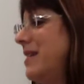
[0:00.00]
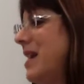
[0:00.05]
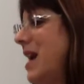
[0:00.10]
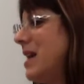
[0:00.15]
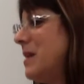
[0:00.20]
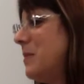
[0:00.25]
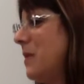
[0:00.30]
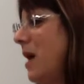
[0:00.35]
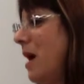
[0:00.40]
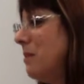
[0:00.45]

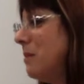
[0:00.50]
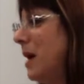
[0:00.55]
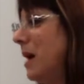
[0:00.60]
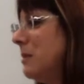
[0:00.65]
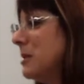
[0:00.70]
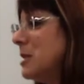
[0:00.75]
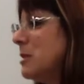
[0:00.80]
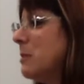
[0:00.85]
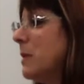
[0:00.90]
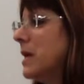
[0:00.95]
Not a problem.
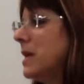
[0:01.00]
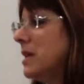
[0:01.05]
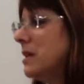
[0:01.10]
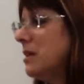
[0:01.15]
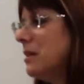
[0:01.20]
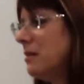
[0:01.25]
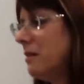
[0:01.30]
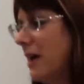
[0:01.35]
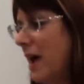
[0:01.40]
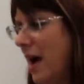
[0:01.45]
How much money
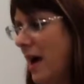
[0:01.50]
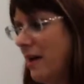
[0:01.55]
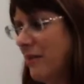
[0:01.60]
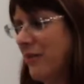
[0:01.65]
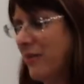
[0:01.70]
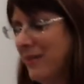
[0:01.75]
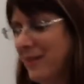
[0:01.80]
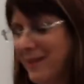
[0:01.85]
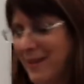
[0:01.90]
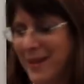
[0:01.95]
do you
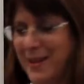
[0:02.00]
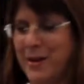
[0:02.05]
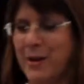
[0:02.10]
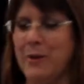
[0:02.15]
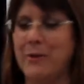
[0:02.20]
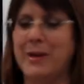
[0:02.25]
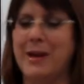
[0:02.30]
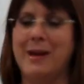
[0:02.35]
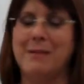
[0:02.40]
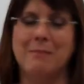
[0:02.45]
have? I
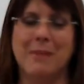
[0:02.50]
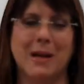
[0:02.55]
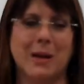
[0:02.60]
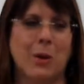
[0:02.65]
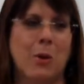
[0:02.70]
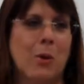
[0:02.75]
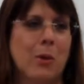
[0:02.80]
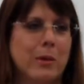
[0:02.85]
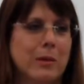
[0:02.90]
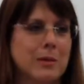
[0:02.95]
go count my
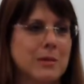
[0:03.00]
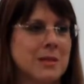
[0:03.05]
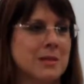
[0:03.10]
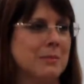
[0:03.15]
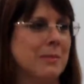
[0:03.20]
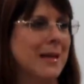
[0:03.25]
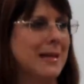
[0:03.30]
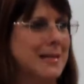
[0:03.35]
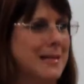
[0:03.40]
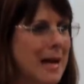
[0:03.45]
quarters
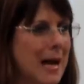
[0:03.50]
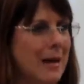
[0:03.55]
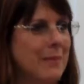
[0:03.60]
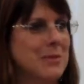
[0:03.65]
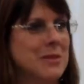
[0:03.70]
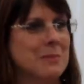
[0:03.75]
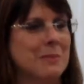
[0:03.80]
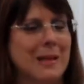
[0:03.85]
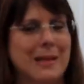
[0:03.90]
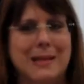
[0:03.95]
and my
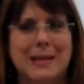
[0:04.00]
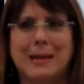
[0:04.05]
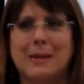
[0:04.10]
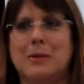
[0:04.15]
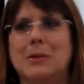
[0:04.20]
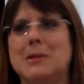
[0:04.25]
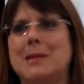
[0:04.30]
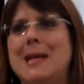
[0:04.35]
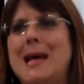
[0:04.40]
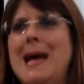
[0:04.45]
dimes and my
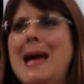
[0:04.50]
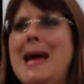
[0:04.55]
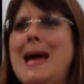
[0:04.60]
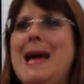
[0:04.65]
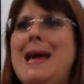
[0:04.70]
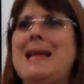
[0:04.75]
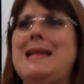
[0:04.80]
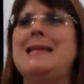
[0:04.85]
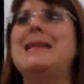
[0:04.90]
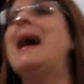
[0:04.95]
nickels.
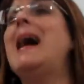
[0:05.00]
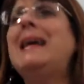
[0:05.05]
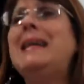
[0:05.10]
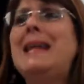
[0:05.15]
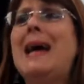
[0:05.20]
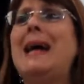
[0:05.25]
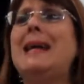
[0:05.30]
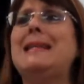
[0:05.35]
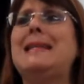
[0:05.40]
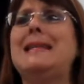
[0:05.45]

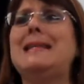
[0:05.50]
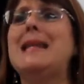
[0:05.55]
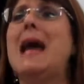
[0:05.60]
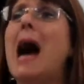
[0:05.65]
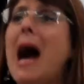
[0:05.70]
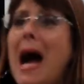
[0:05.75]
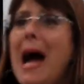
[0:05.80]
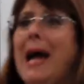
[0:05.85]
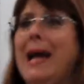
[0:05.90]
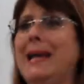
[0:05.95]

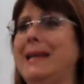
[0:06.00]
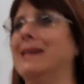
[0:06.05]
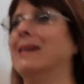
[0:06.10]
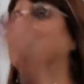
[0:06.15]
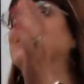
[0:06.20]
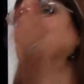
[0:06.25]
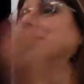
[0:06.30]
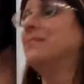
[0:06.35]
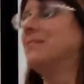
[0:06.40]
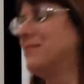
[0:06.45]
$9.99.
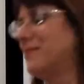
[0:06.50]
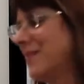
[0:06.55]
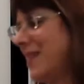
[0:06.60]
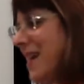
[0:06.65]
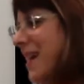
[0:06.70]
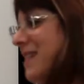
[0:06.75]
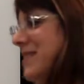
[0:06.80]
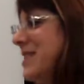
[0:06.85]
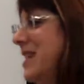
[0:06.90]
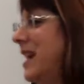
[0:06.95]

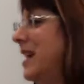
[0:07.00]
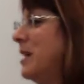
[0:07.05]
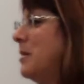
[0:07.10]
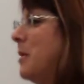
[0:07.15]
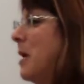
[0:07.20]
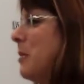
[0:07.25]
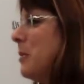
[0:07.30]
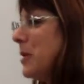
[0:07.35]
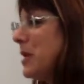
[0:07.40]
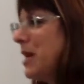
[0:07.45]
Tell
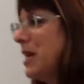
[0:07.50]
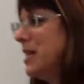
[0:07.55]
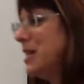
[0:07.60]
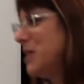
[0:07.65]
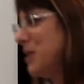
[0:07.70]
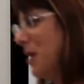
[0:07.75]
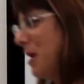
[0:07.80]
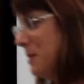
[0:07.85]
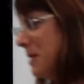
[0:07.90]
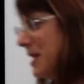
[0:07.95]
you what we're
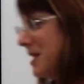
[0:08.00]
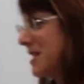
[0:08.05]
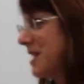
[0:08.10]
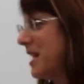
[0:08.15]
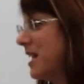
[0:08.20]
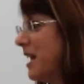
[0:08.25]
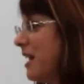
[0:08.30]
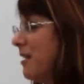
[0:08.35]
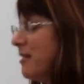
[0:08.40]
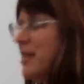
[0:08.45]
going to do. I'm going to
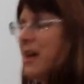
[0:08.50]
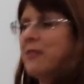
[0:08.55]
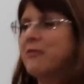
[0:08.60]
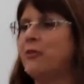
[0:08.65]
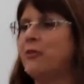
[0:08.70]
take care of